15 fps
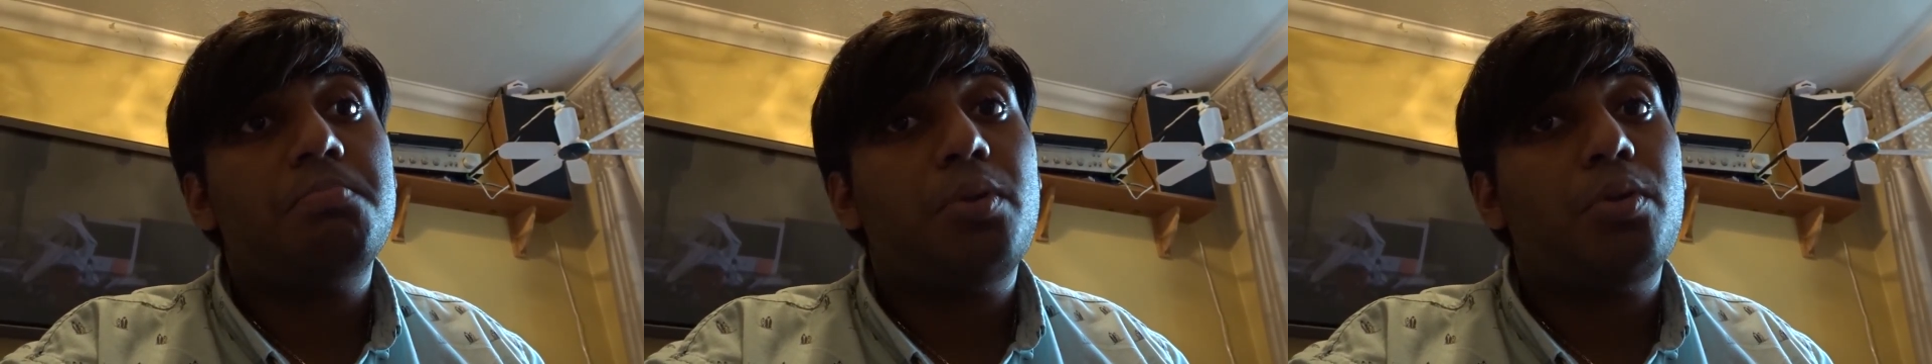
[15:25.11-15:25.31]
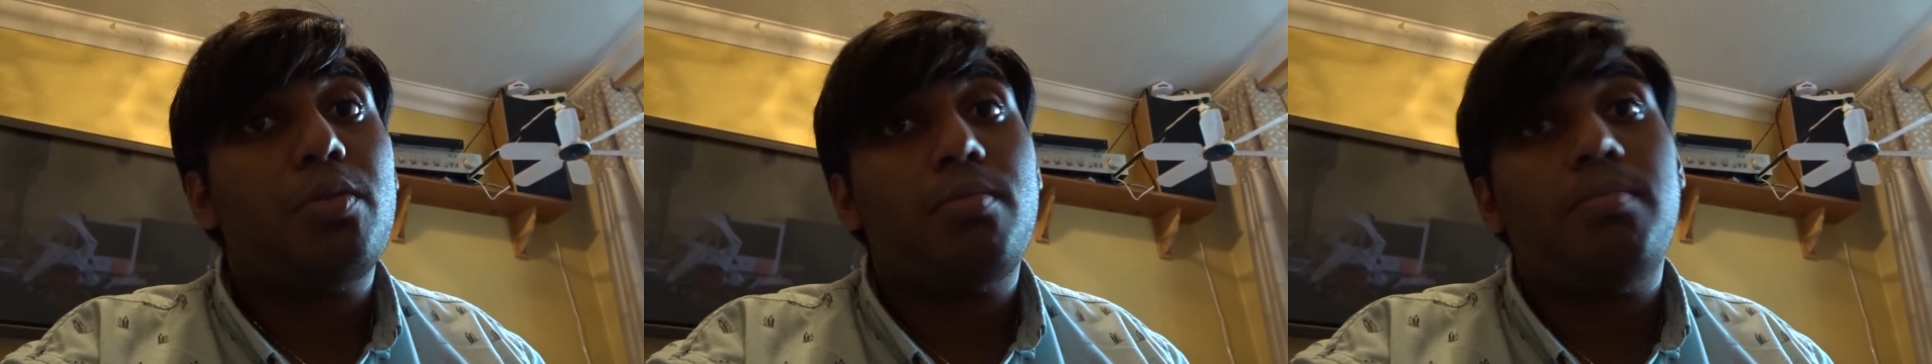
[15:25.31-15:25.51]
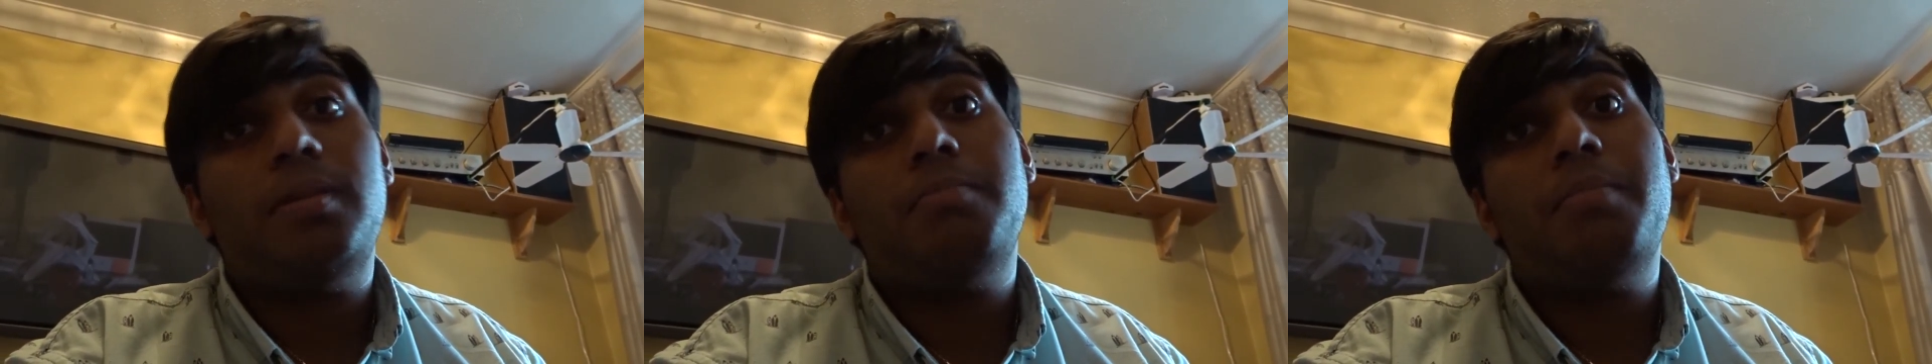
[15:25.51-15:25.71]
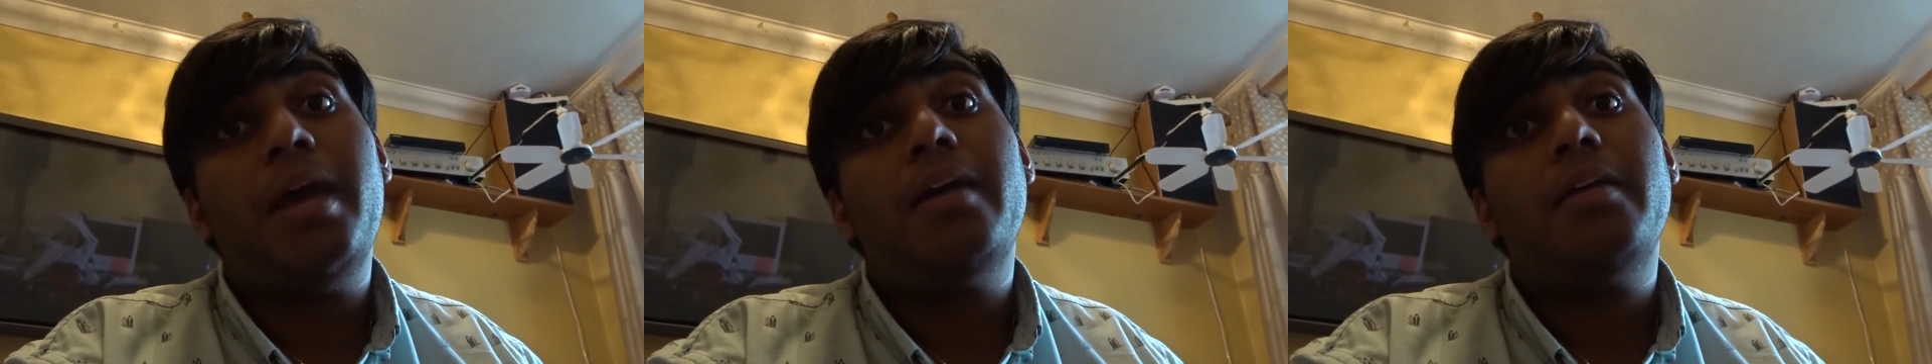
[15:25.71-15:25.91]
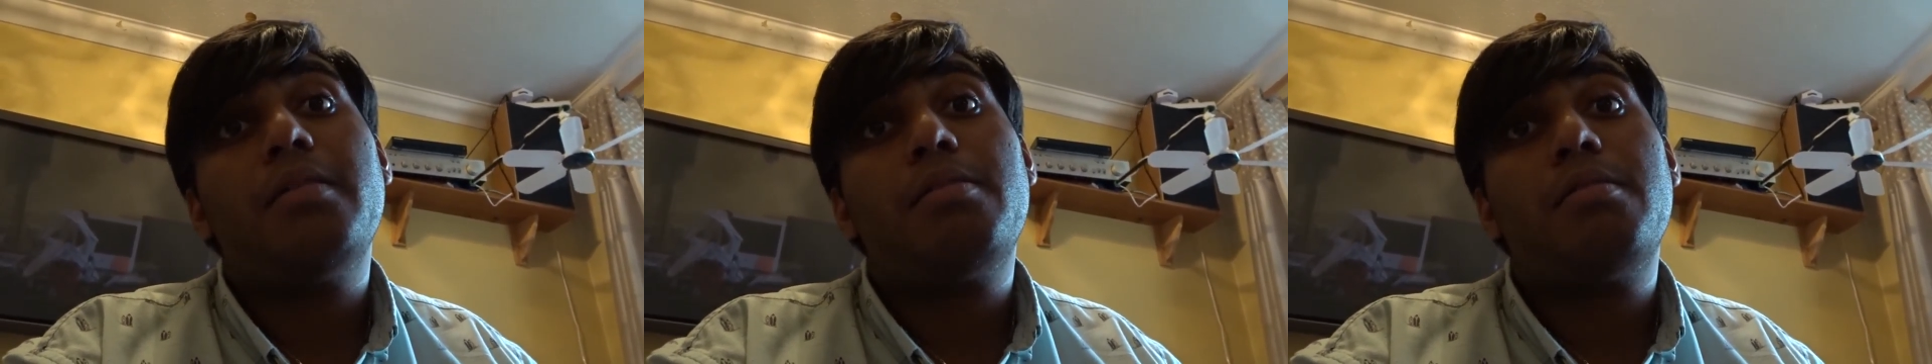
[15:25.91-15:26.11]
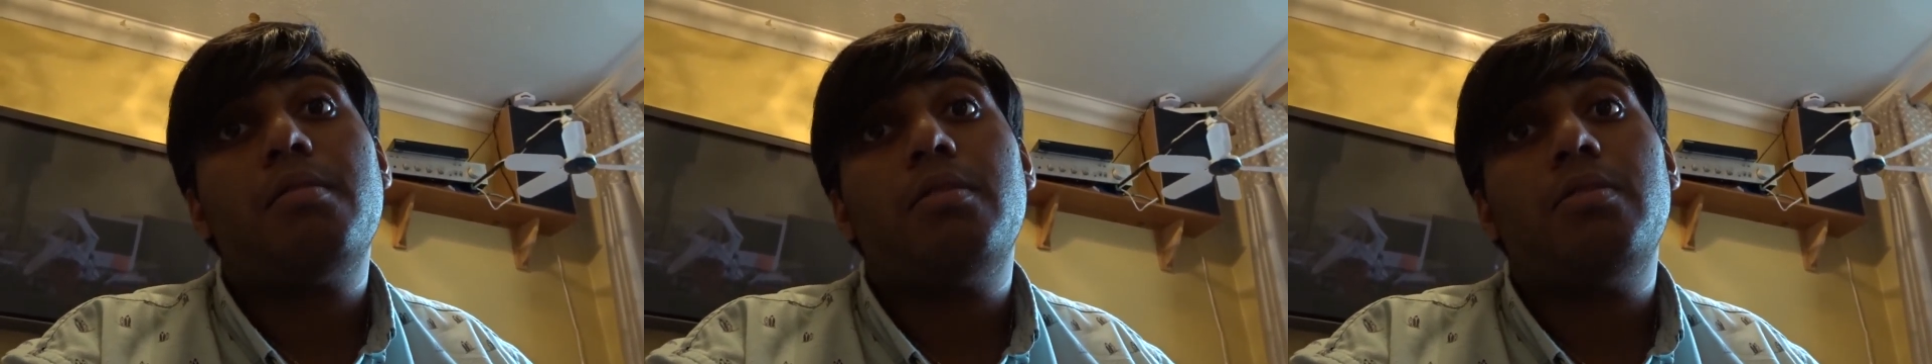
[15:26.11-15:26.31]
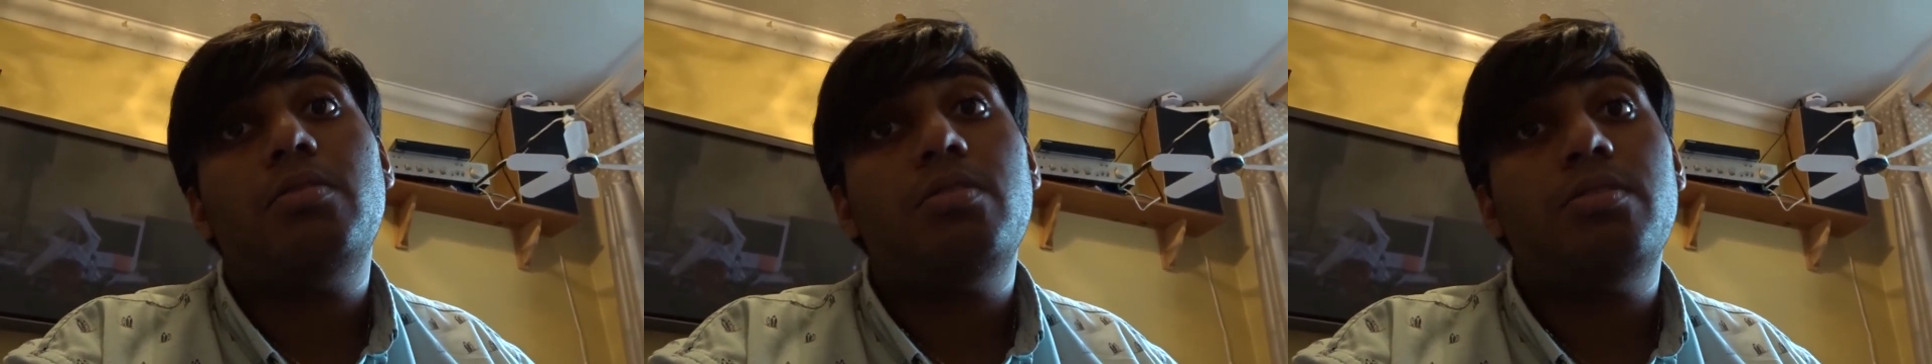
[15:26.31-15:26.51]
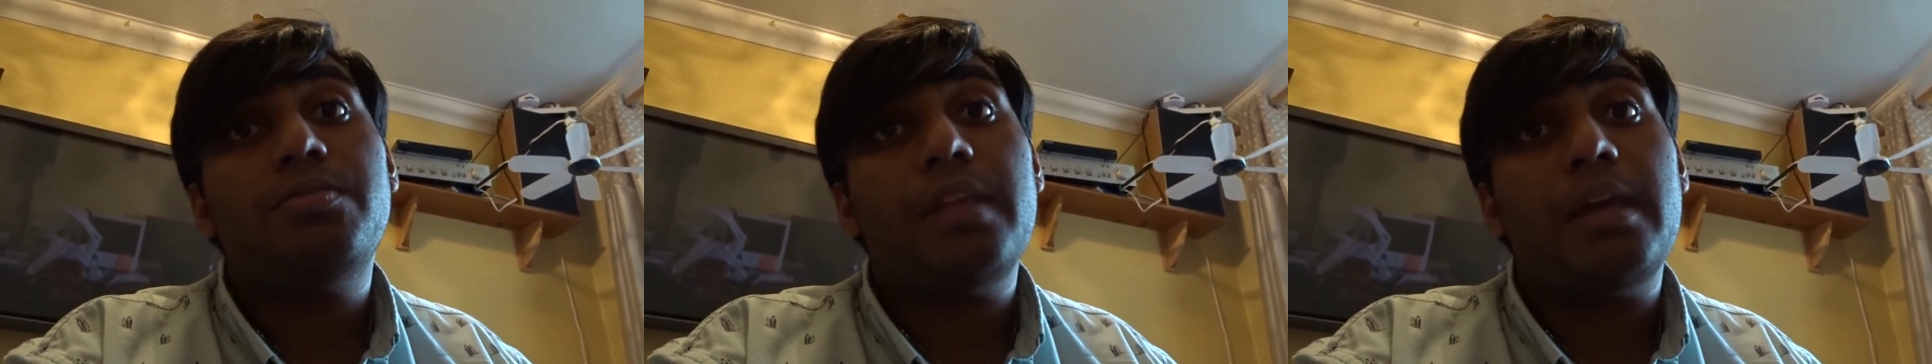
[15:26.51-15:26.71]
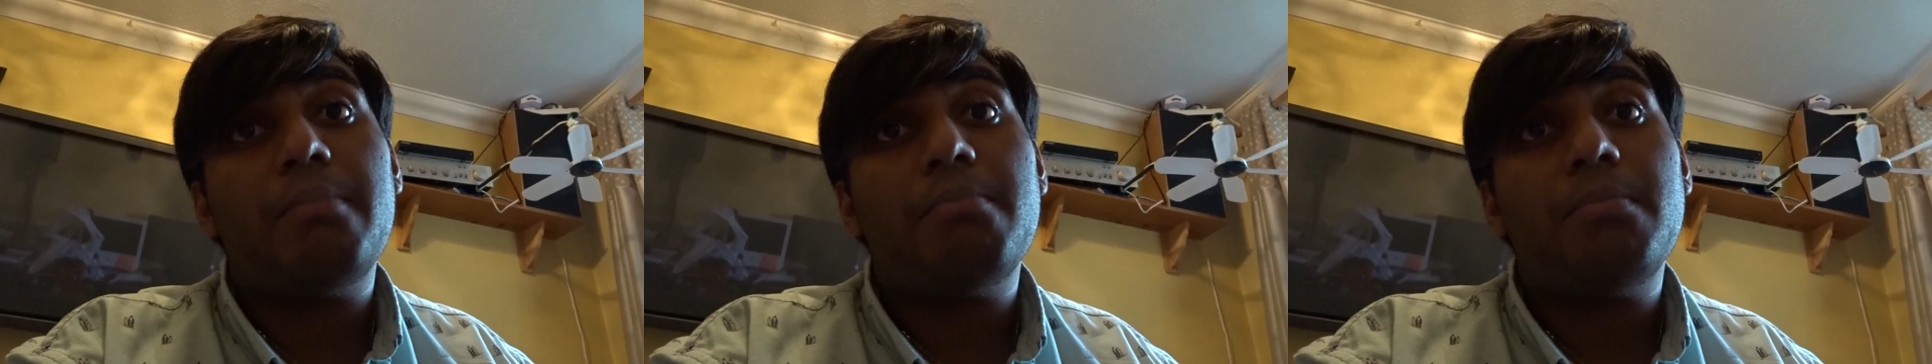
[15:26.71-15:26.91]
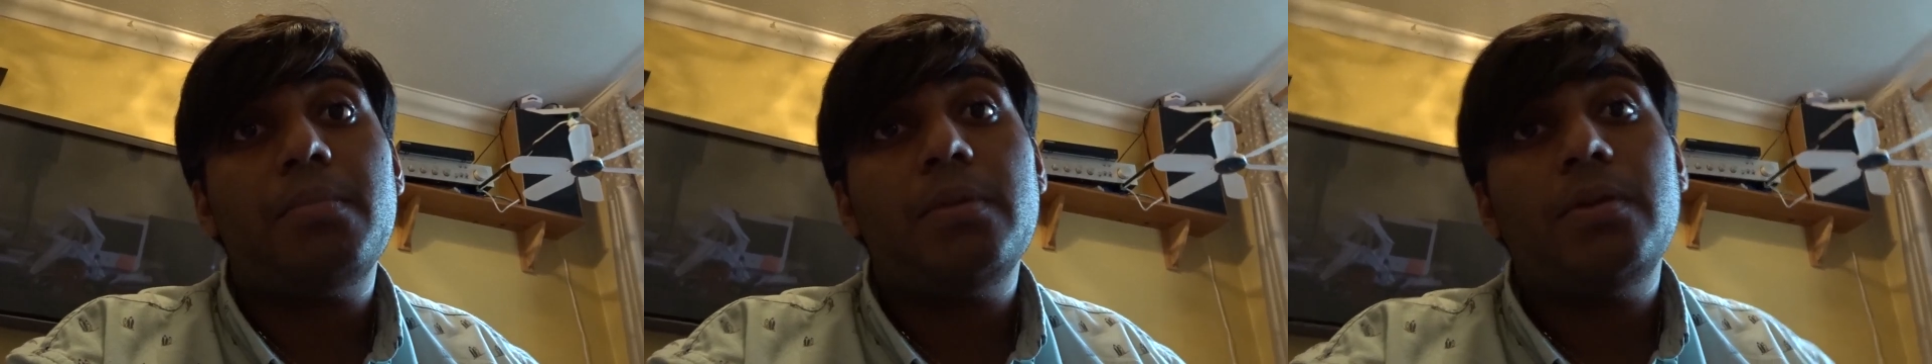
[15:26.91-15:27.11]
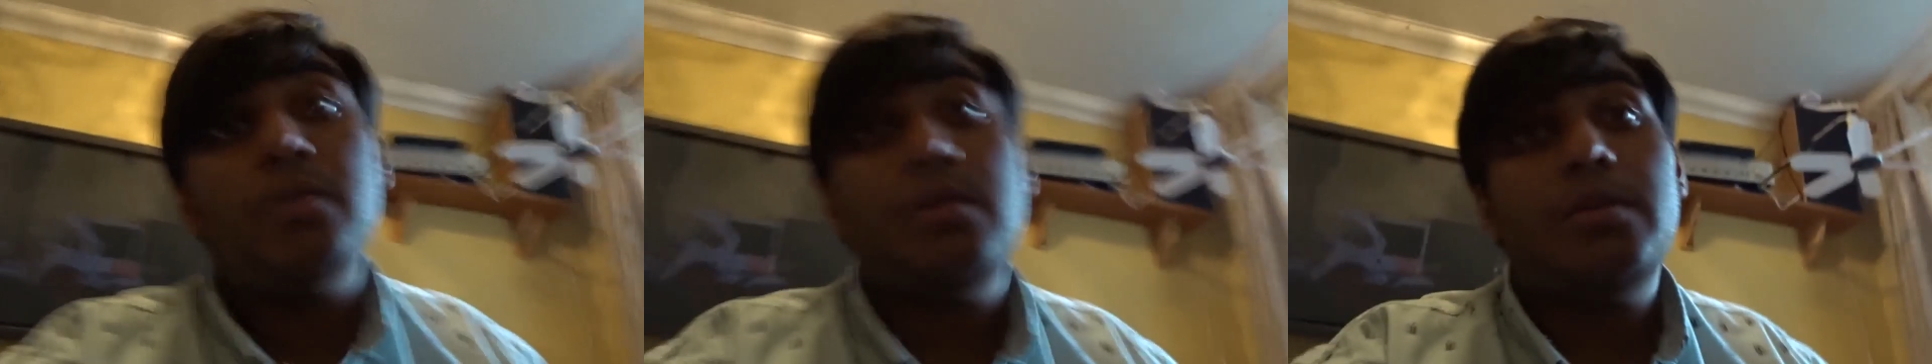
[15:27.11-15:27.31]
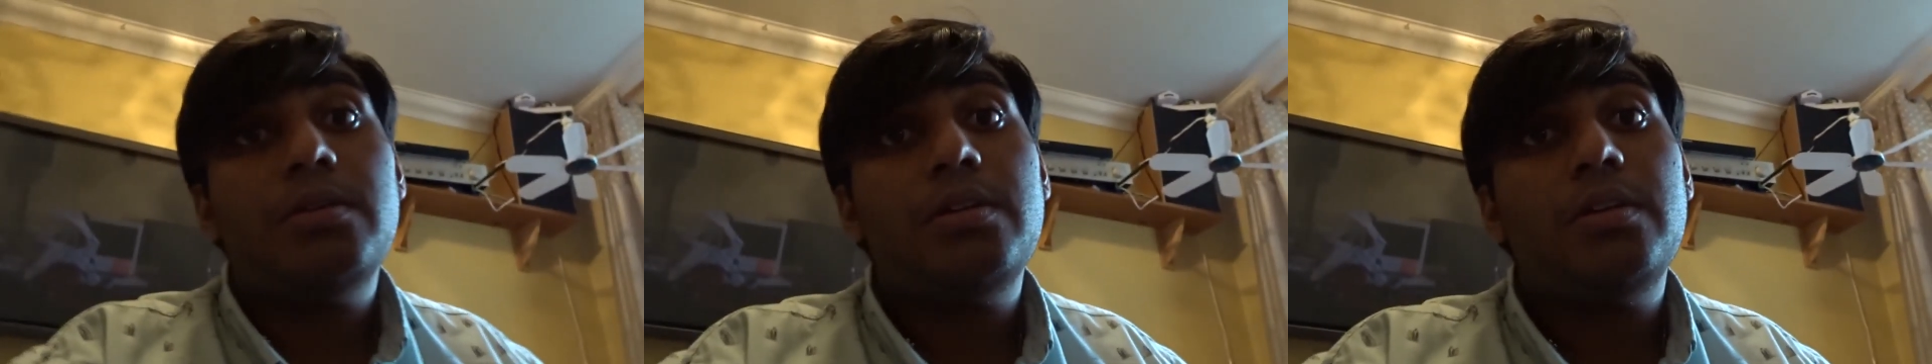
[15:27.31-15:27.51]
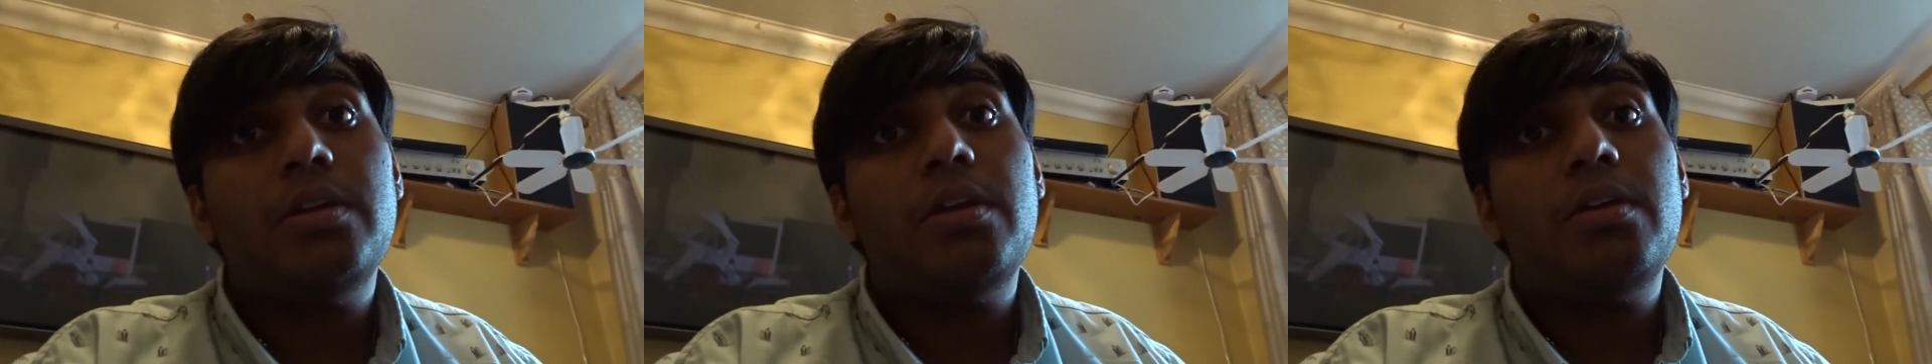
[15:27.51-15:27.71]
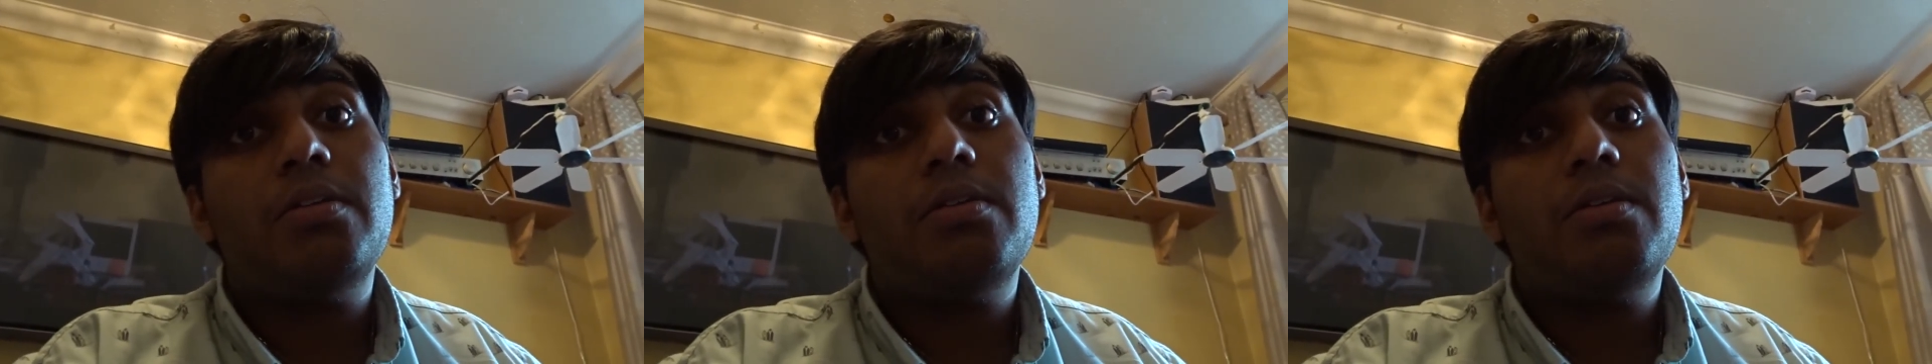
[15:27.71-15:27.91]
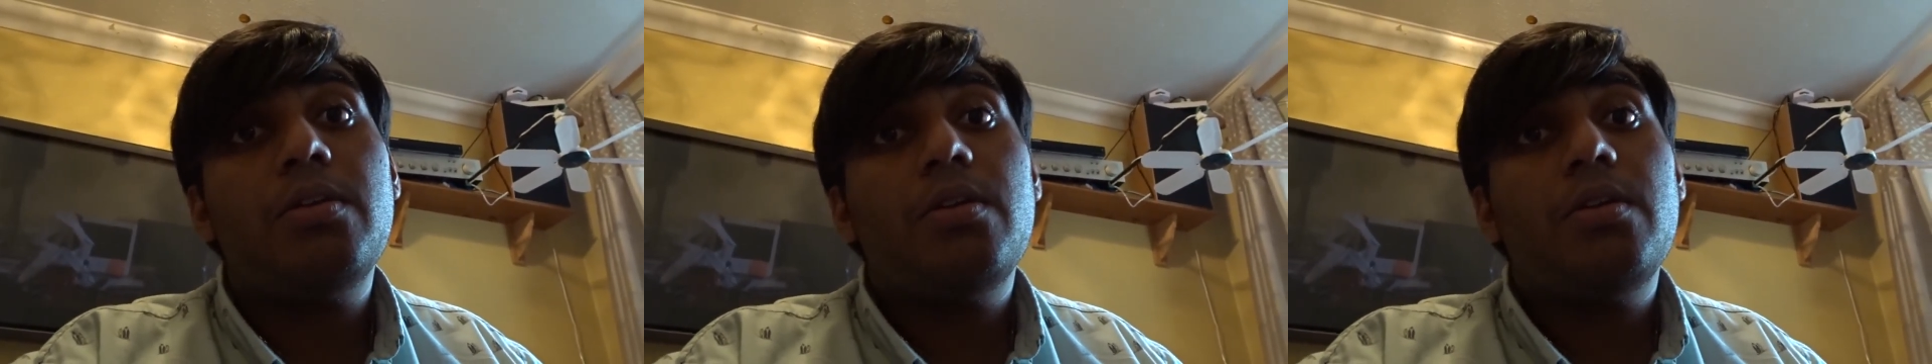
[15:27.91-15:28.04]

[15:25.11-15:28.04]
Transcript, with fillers: possibly Max and all of them, you know.